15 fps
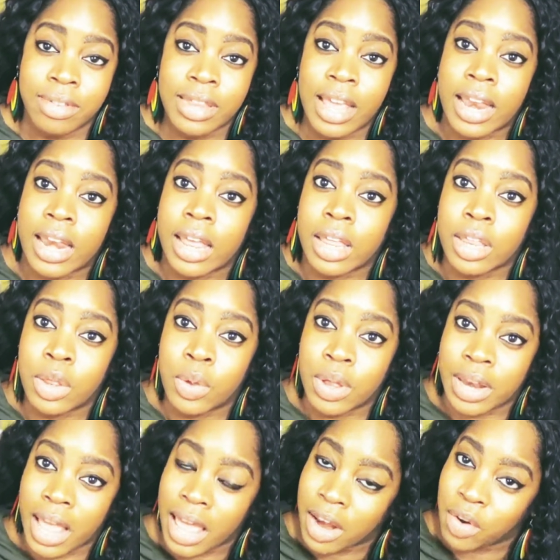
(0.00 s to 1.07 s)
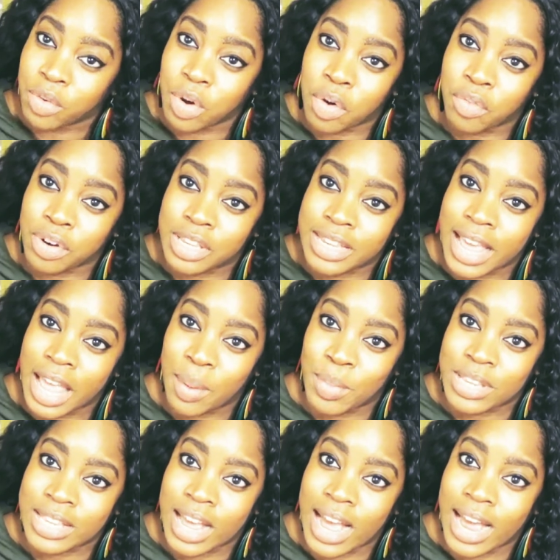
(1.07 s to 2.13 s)
then you can head on over to
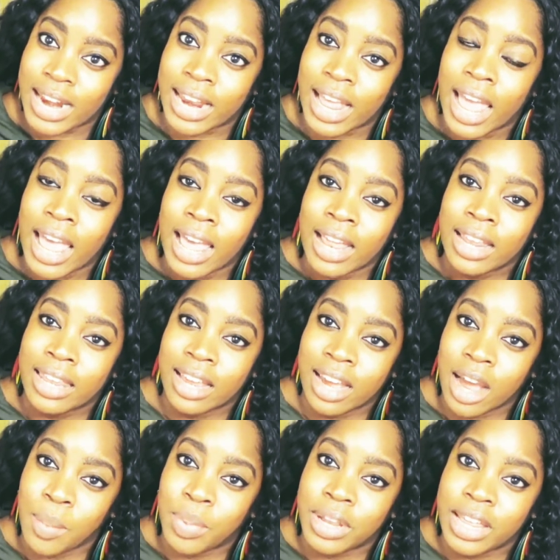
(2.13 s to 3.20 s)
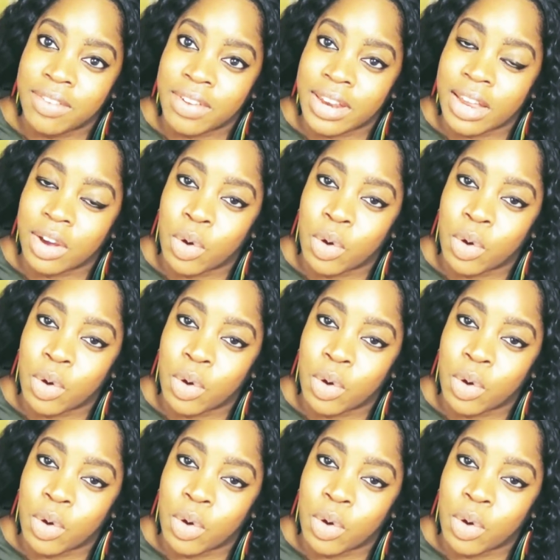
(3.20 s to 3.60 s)
Amazon, look up leave-in.